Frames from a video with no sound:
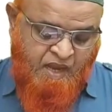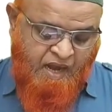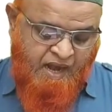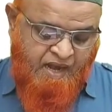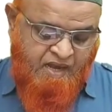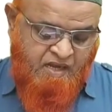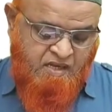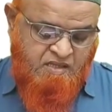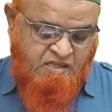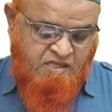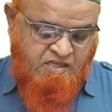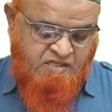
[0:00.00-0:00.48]

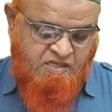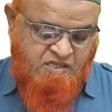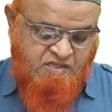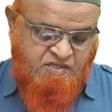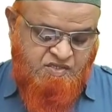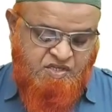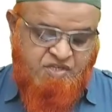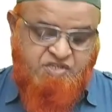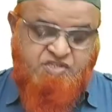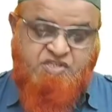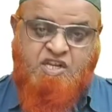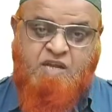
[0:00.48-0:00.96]
And this
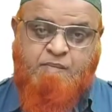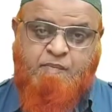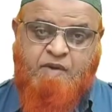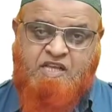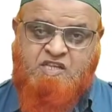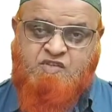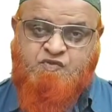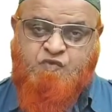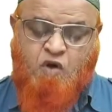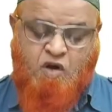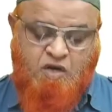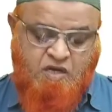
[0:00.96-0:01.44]
is 60
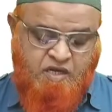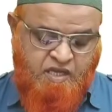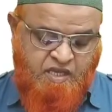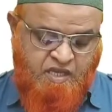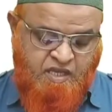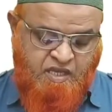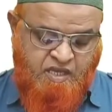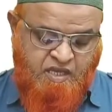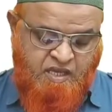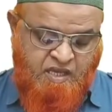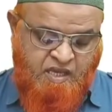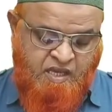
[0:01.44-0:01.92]
plus
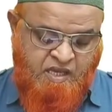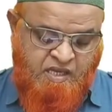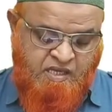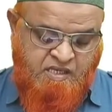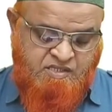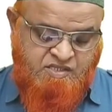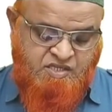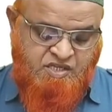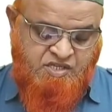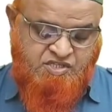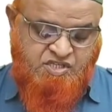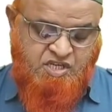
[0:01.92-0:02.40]
40.
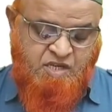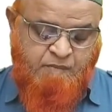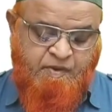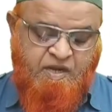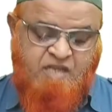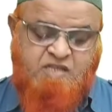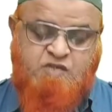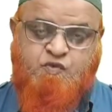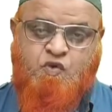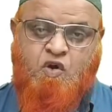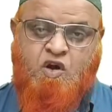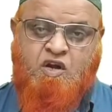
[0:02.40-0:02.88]
60
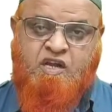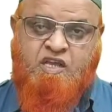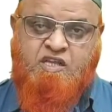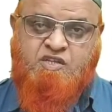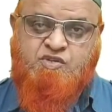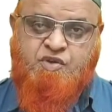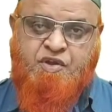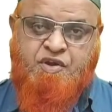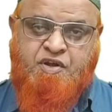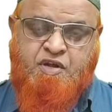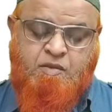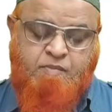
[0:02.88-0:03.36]
plus 40
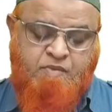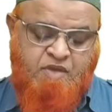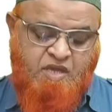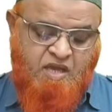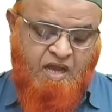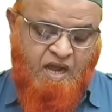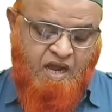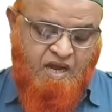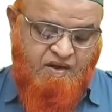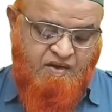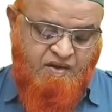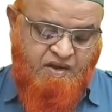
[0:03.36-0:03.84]
is going to be
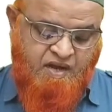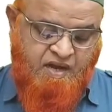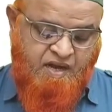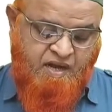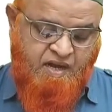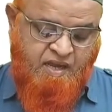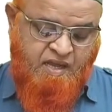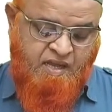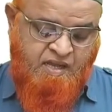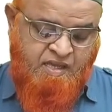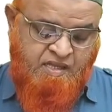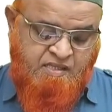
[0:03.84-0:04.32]

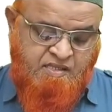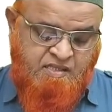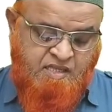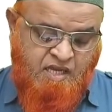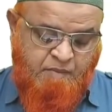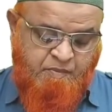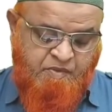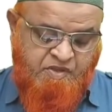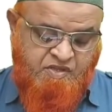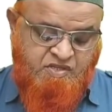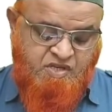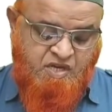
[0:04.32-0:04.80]
100.
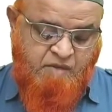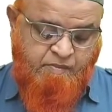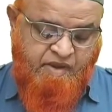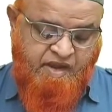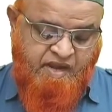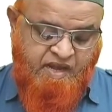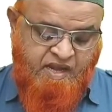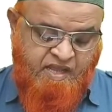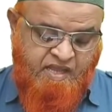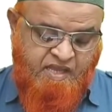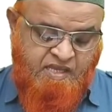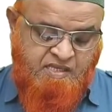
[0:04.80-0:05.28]
That means
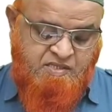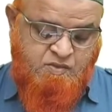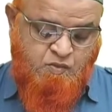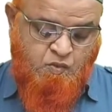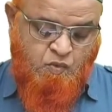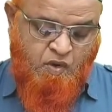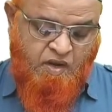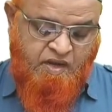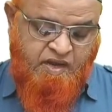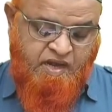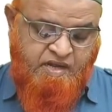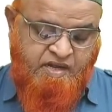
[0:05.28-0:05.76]
remaining is
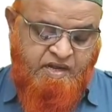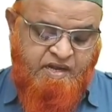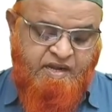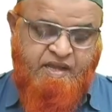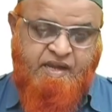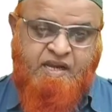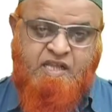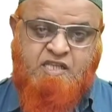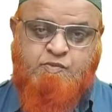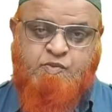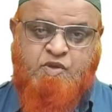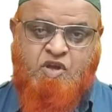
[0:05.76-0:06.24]
180
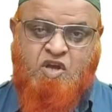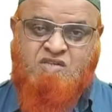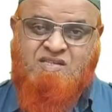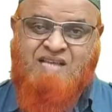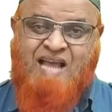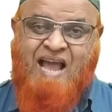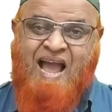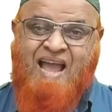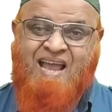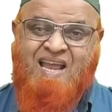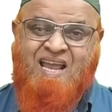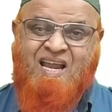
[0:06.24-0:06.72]
degrees because
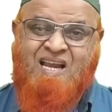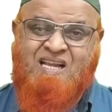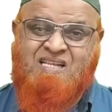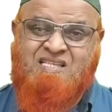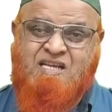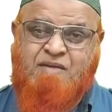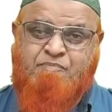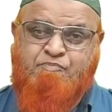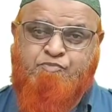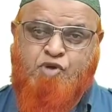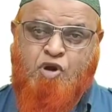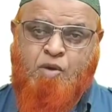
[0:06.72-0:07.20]
angle
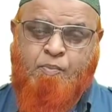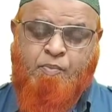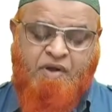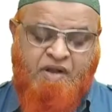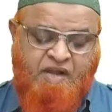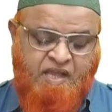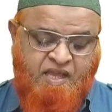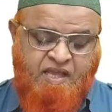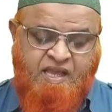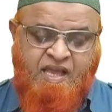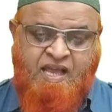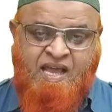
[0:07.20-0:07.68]
sum
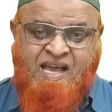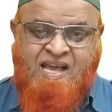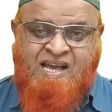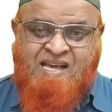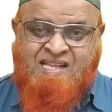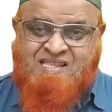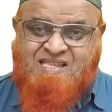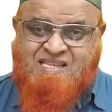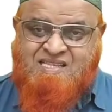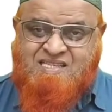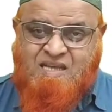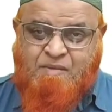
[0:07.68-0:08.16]
property.
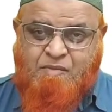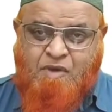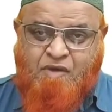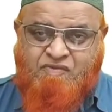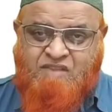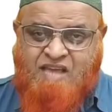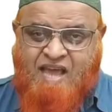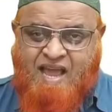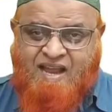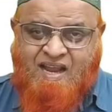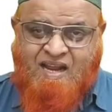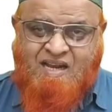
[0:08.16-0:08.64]
The sum
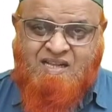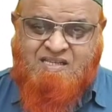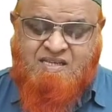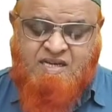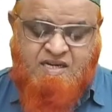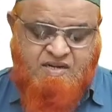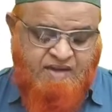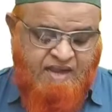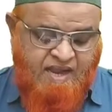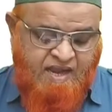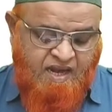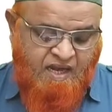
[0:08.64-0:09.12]
of the angles
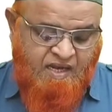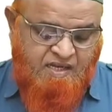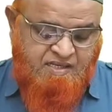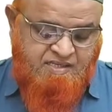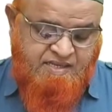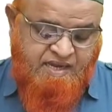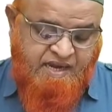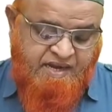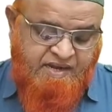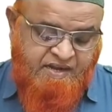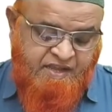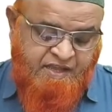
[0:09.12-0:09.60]
in a triangle
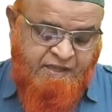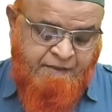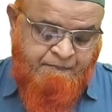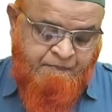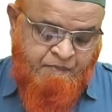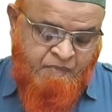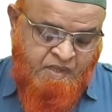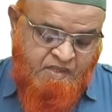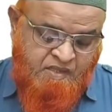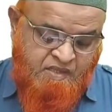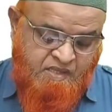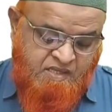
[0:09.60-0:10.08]
is
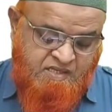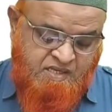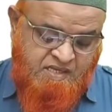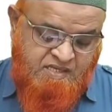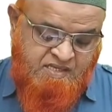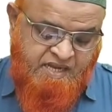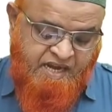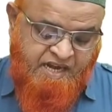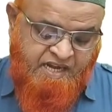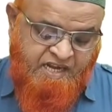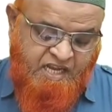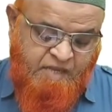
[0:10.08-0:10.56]
80. This
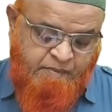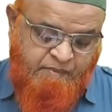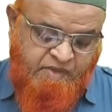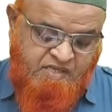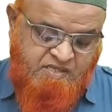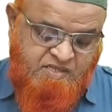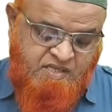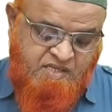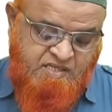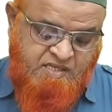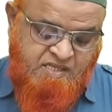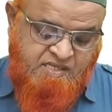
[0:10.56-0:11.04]
is 80
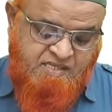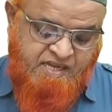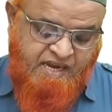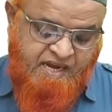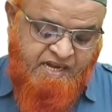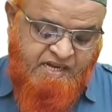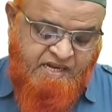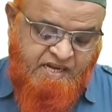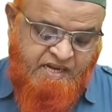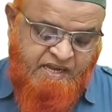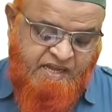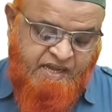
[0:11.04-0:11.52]
means this is
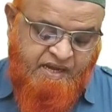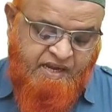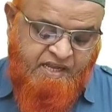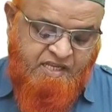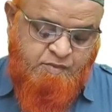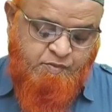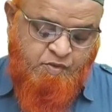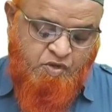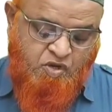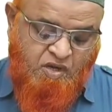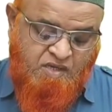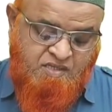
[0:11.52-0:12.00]
80
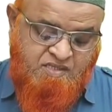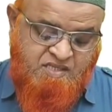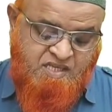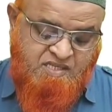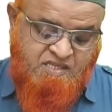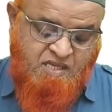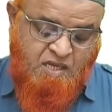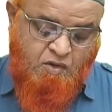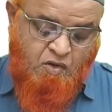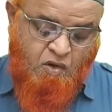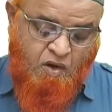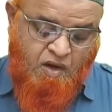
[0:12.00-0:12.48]
degrees because
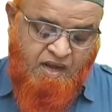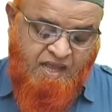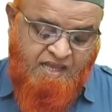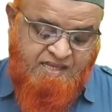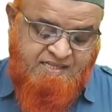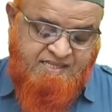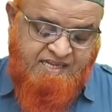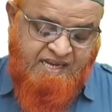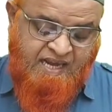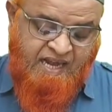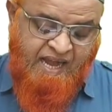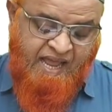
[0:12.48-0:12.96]
these are called
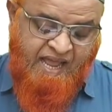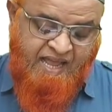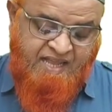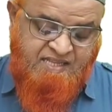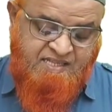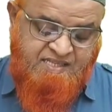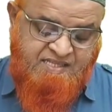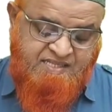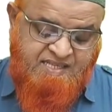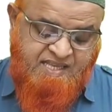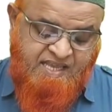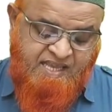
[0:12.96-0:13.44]
as
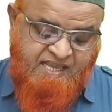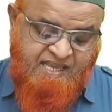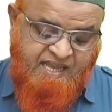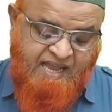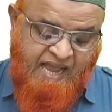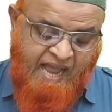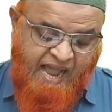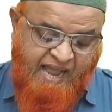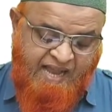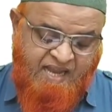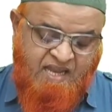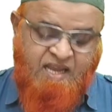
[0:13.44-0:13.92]

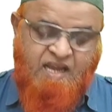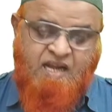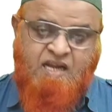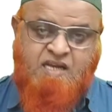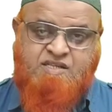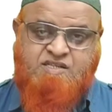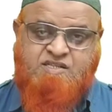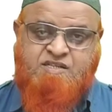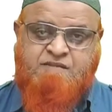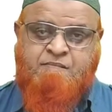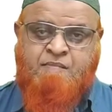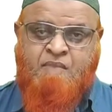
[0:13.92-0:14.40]
glancing
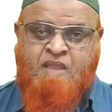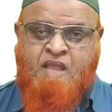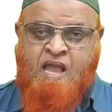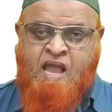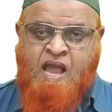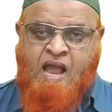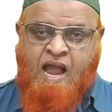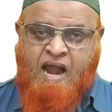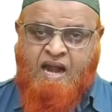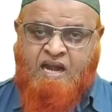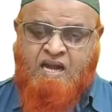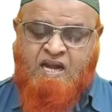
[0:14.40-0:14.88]
angles.
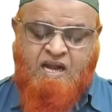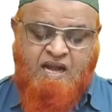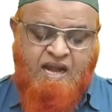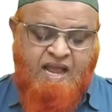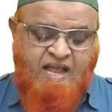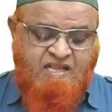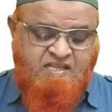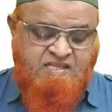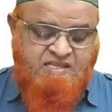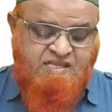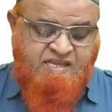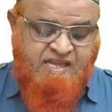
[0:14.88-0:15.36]
And
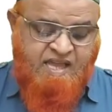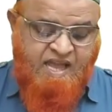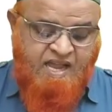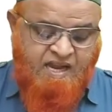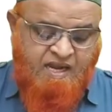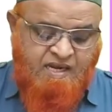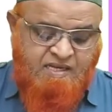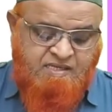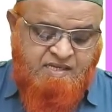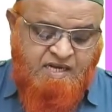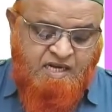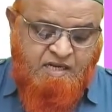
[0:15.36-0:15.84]
glancing
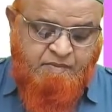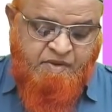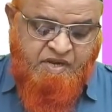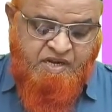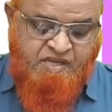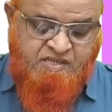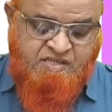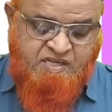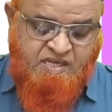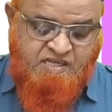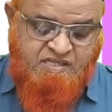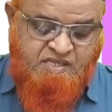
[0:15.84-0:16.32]
angles, let me
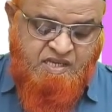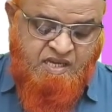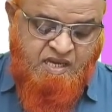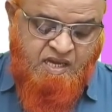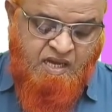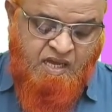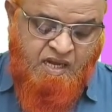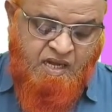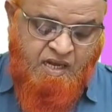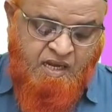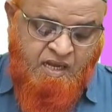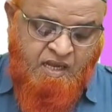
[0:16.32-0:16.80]
discuss
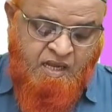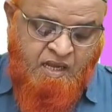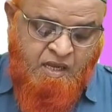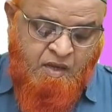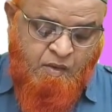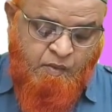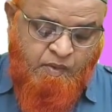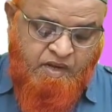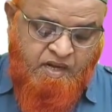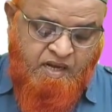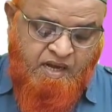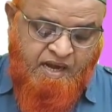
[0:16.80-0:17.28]
here,
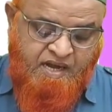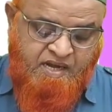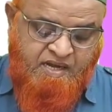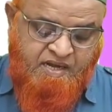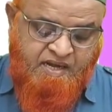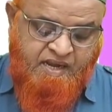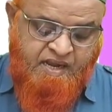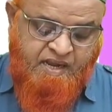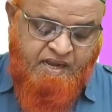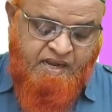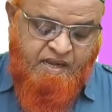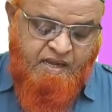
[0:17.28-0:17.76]
when a light
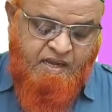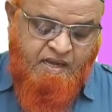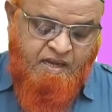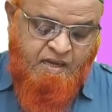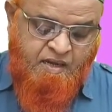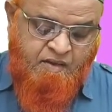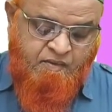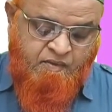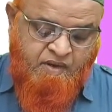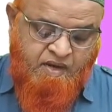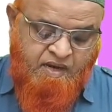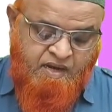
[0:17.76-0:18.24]

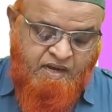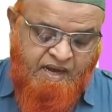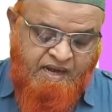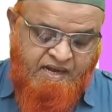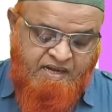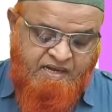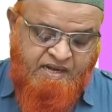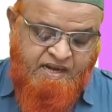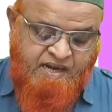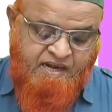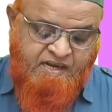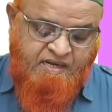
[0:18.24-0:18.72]

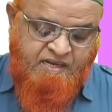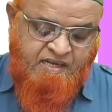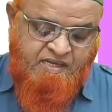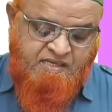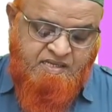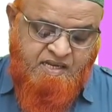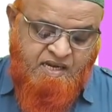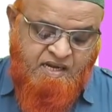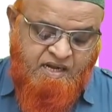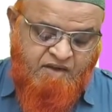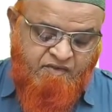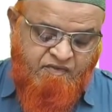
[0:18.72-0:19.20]
ray
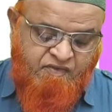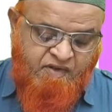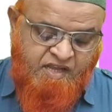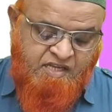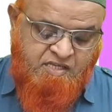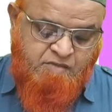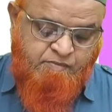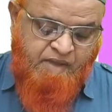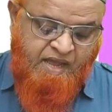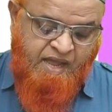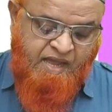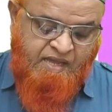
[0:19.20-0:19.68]
enters and
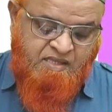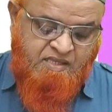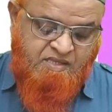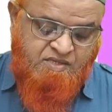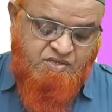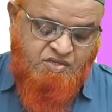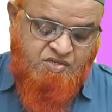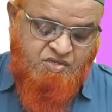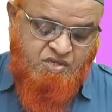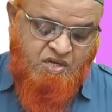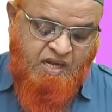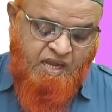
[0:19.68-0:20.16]
reflects back,
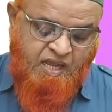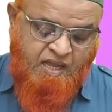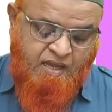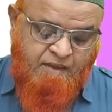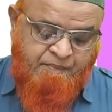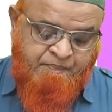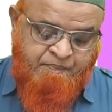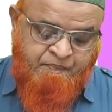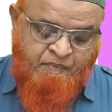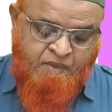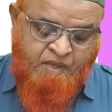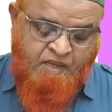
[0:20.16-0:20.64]
this is
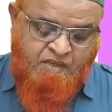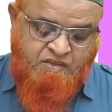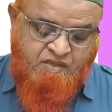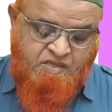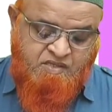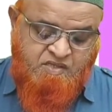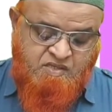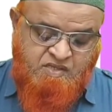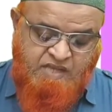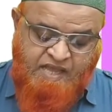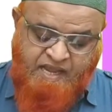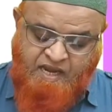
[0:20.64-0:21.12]

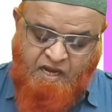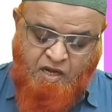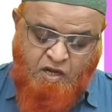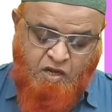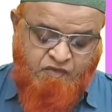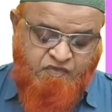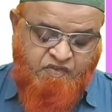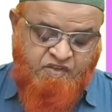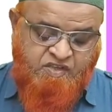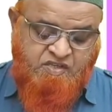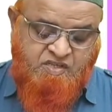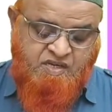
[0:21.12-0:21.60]
angle
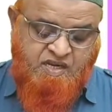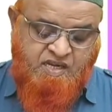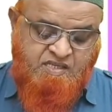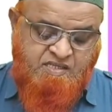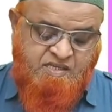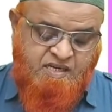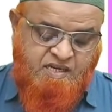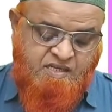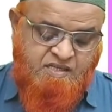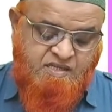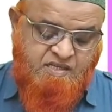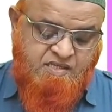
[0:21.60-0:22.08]
of
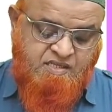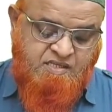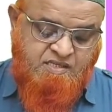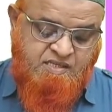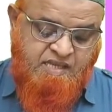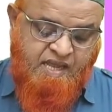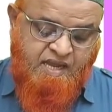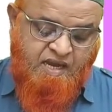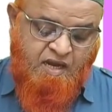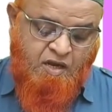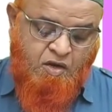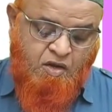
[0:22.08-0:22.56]
incidence and this
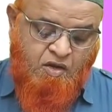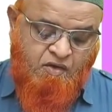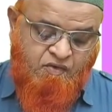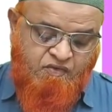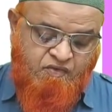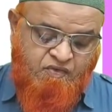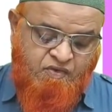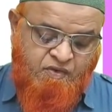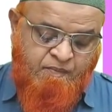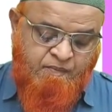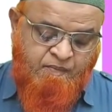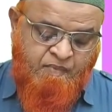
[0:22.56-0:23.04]
is angle
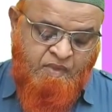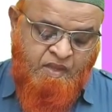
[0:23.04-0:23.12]
of